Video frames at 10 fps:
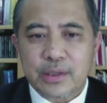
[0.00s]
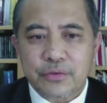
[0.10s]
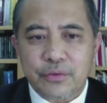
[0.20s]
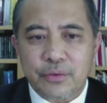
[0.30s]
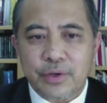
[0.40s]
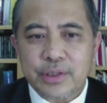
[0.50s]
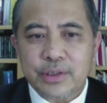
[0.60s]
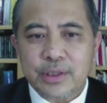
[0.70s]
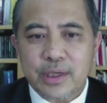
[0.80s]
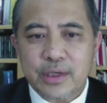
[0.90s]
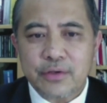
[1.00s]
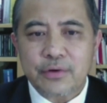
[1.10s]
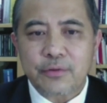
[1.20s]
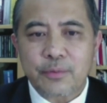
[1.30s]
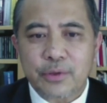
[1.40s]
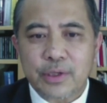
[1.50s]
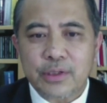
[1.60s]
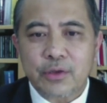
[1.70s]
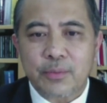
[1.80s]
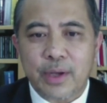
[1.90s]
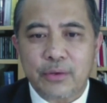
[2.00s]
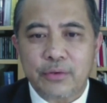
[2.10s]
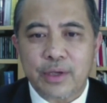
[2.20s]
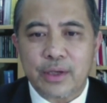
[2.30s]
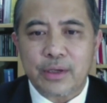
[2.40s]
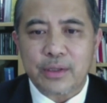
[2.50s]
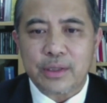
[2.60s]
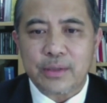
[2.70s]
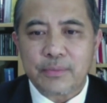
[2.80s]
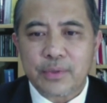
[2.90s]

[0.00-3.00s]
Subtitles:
storage, and transportation of hydrogen energy,